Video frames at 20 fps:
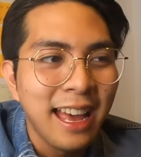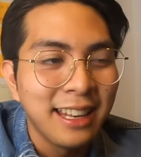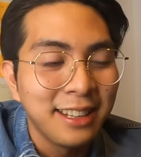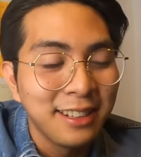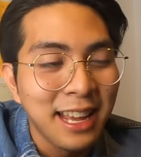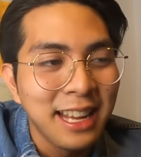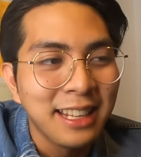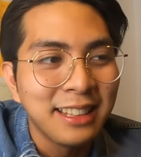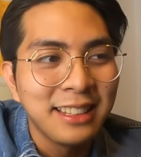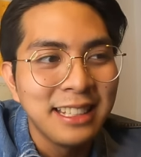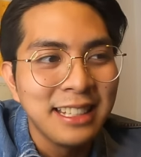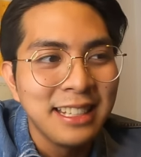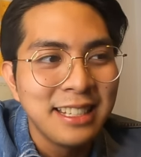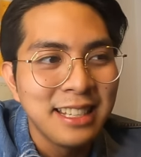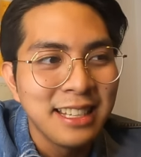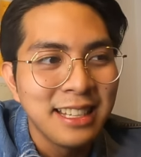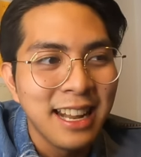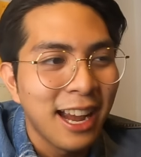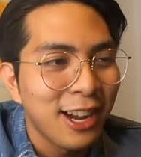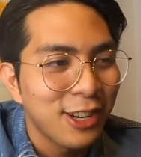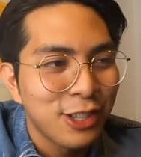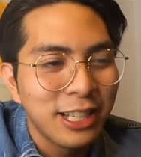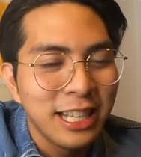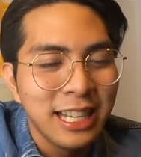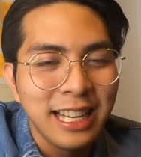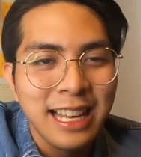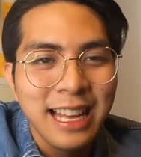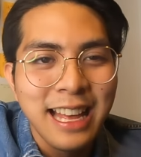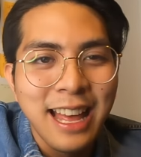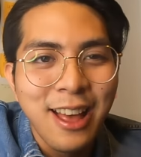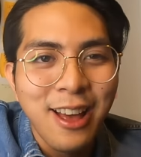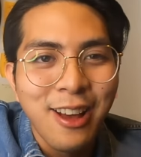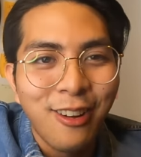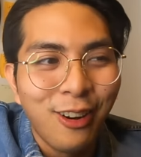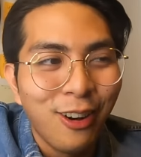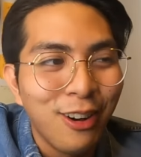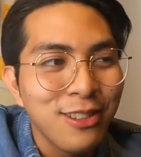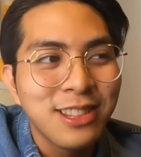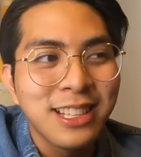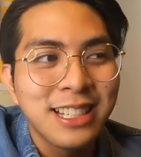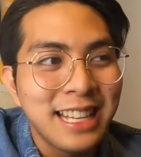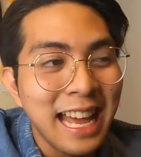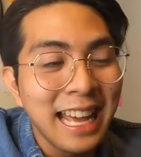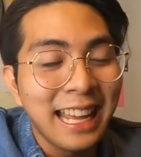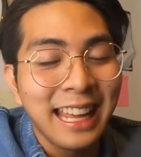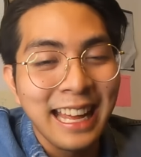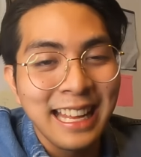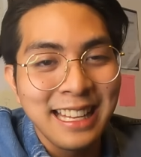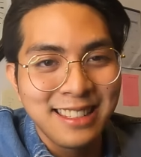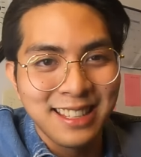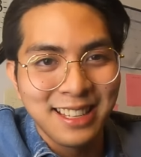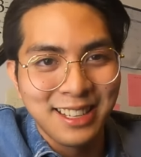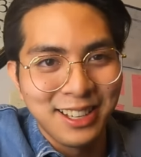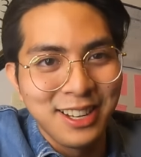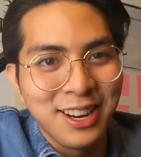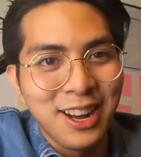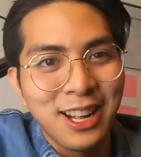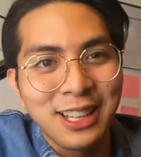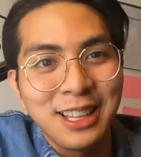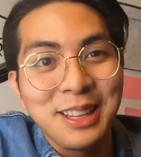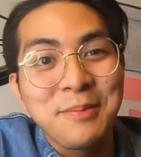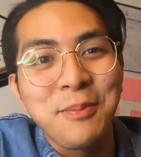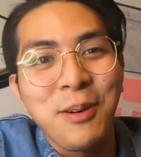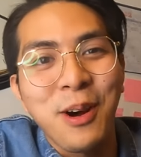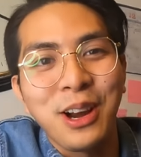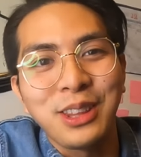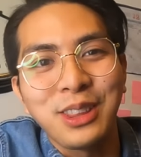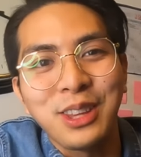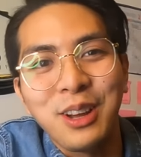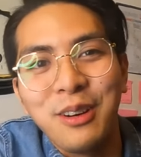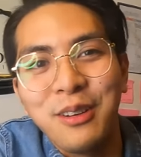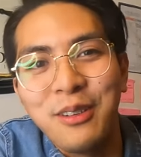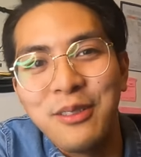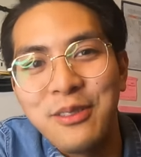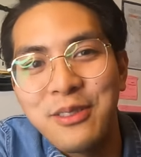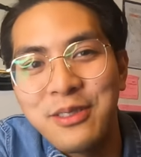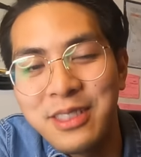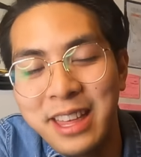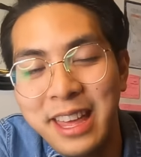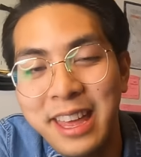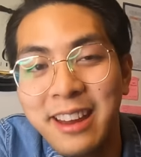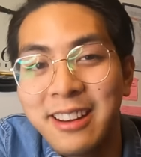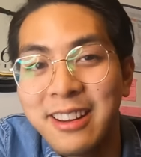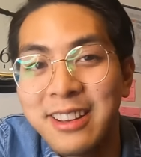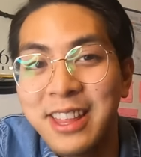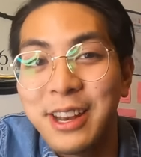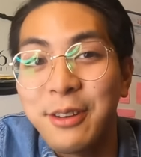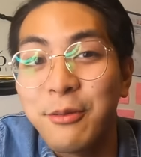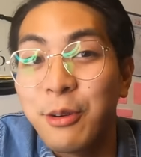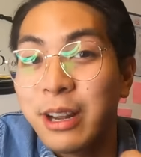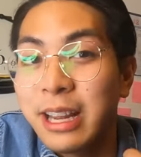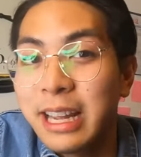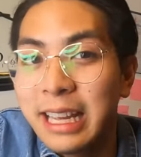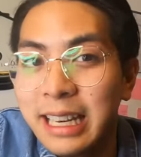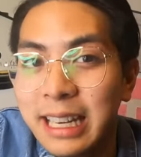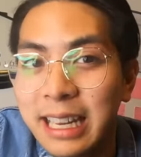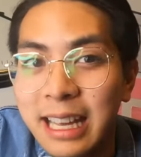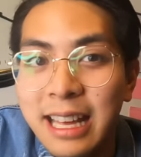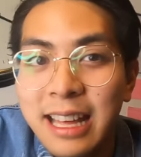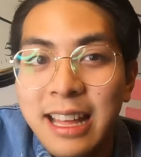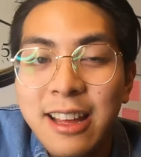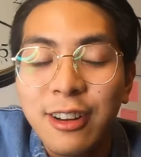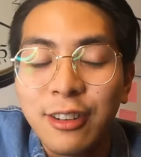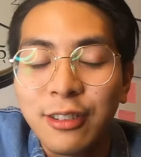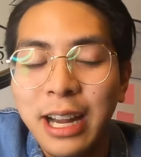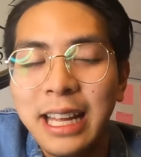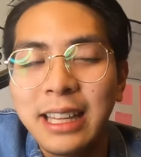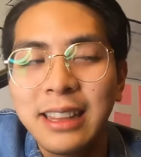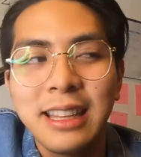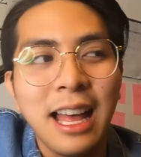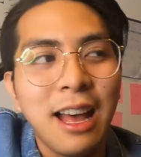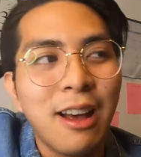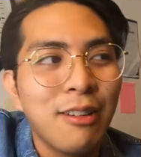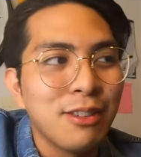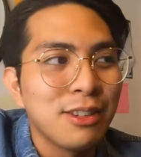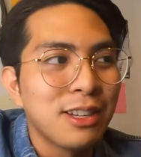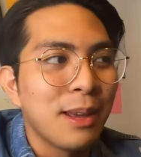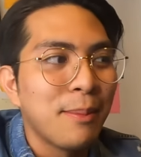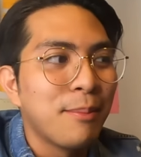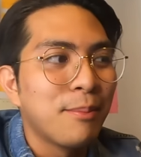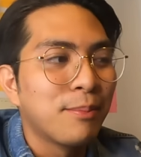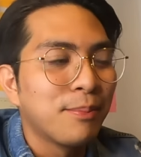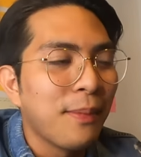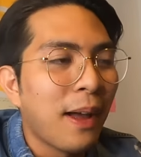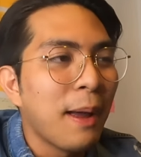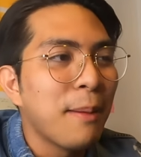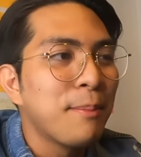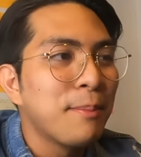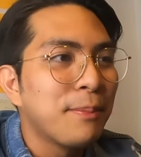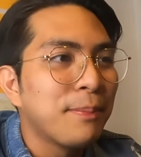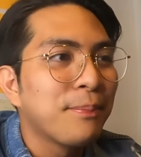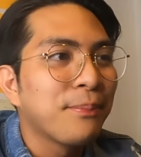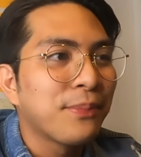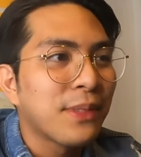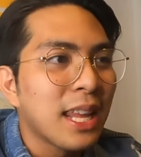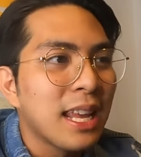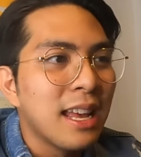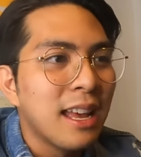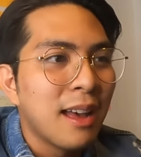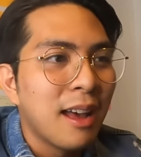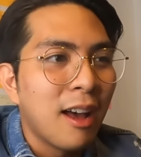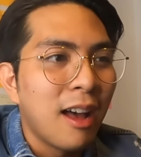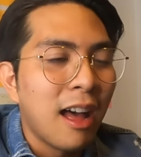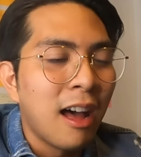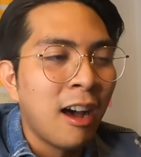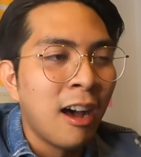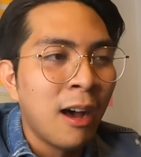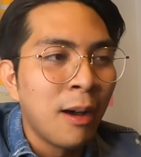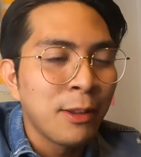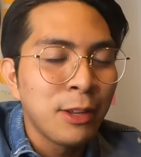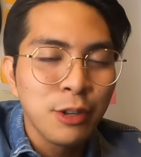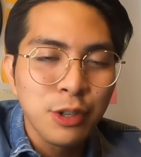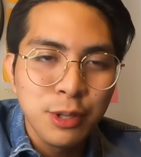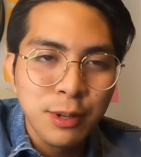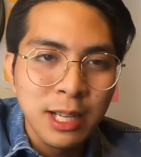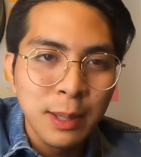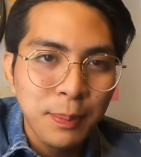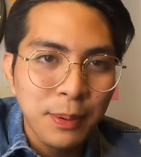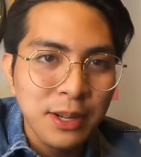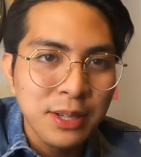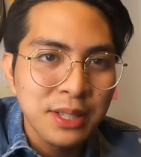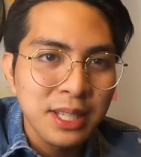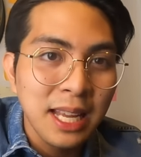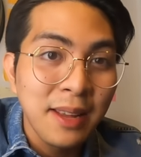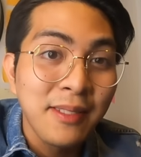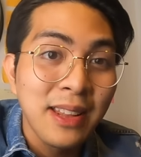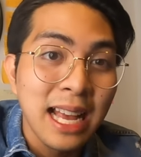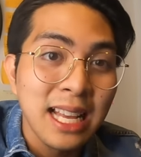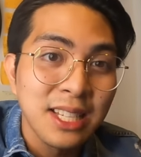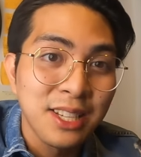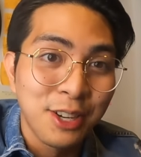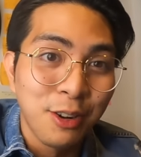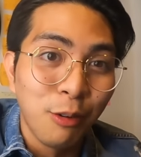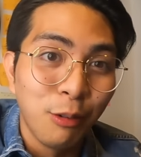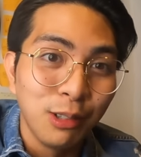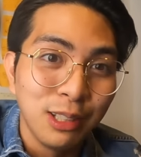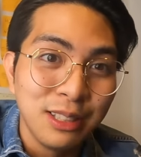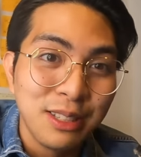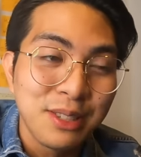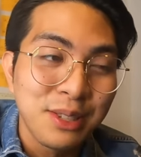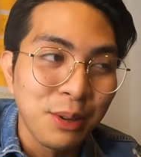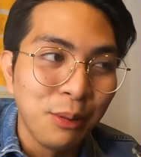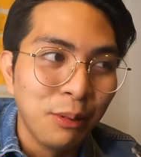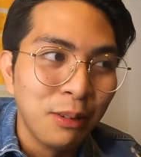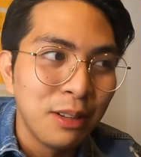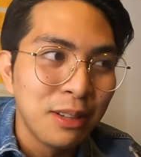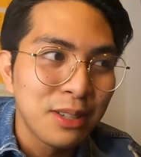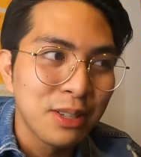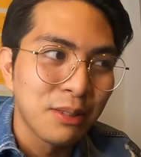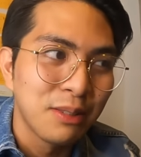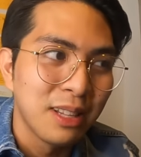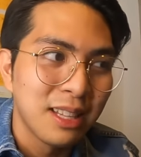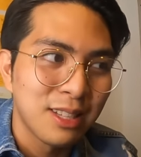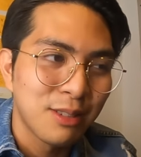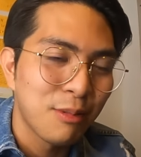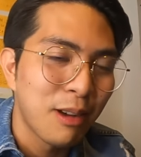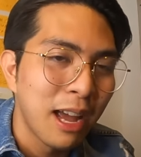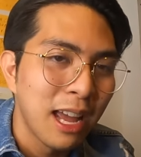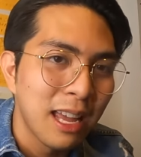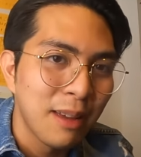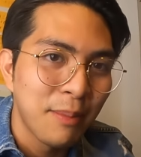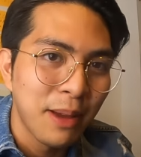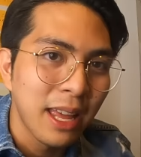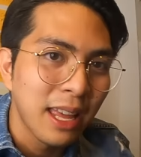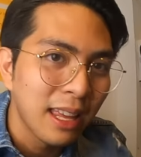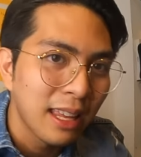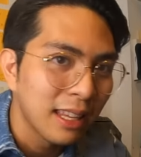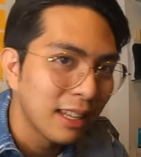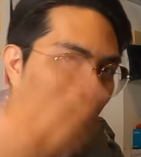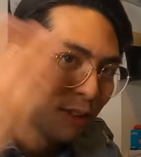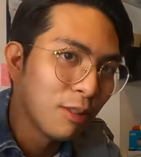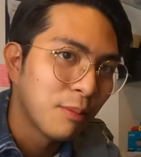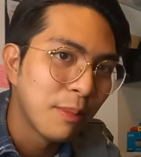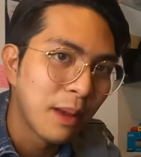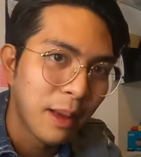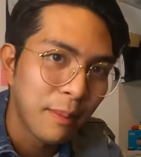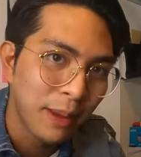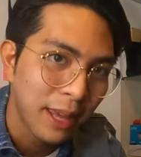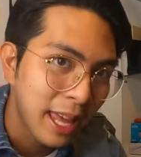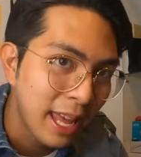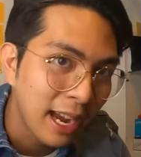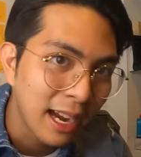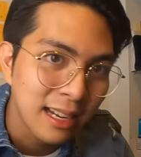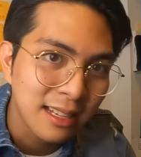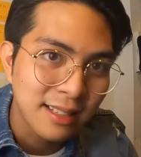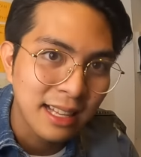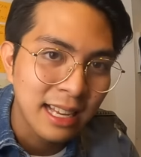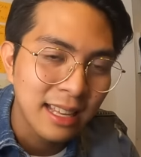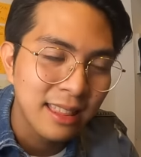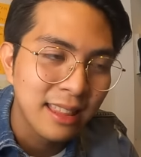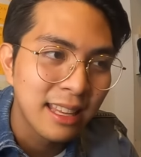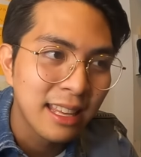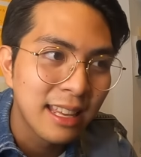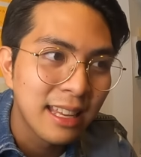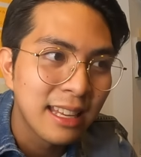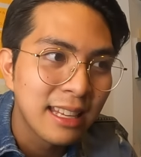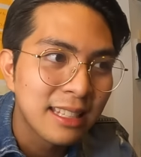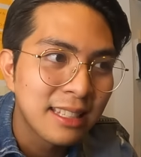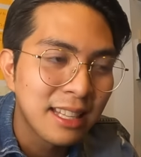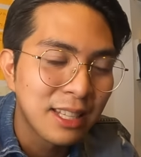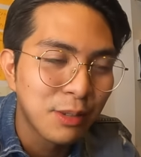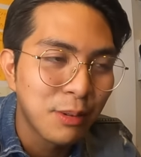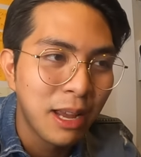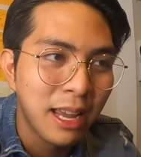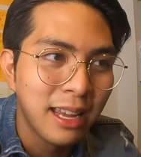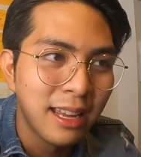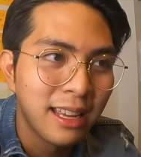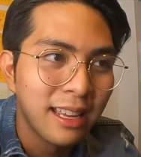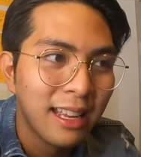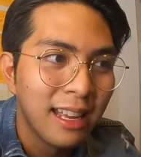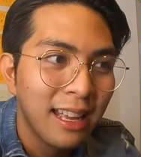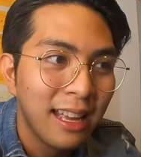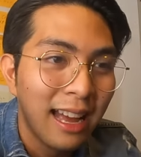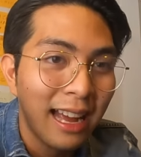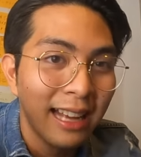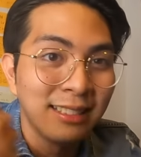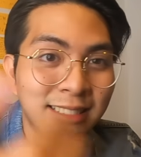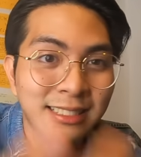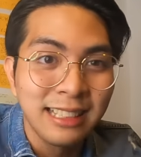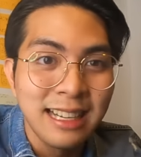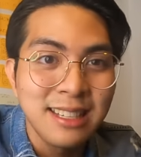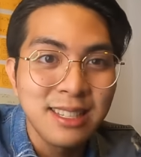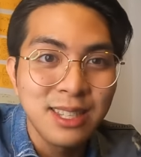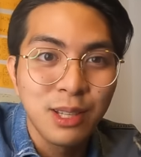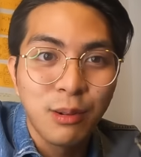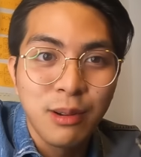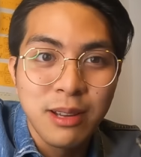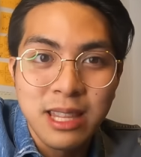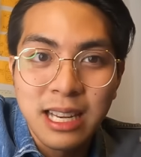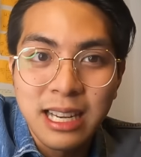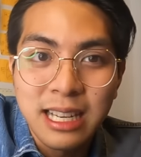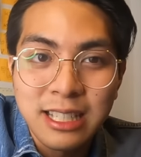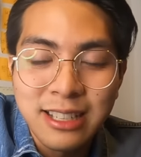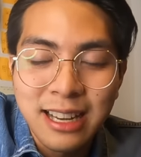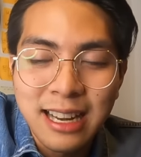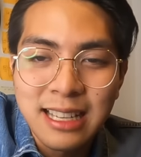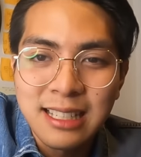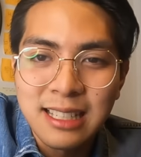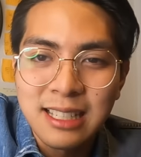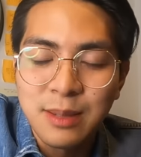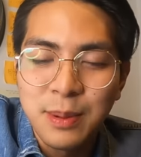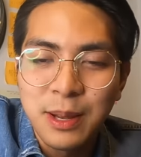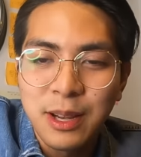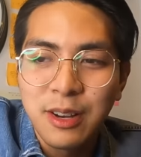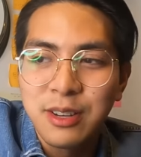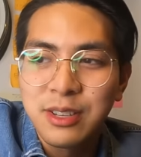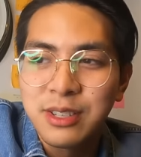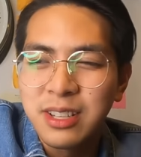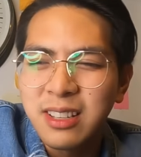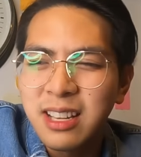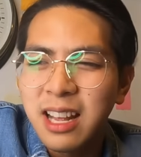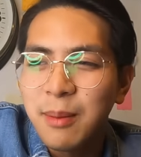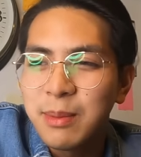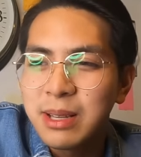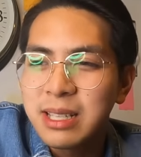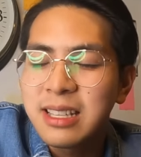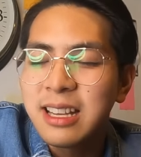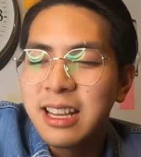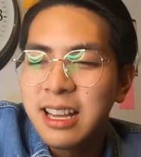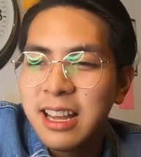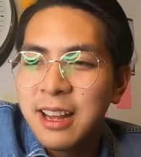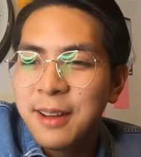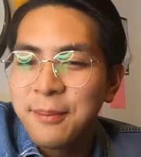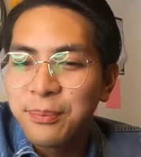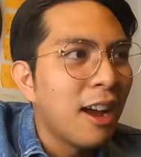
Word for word: and 90s and actually all the decades that are not part of the era that we're in right now so i'm i'm uh, usually perceived as an old soul. So that's why my you know my hair is like this. That's why I dress the way that I dress is because yun nga, mas,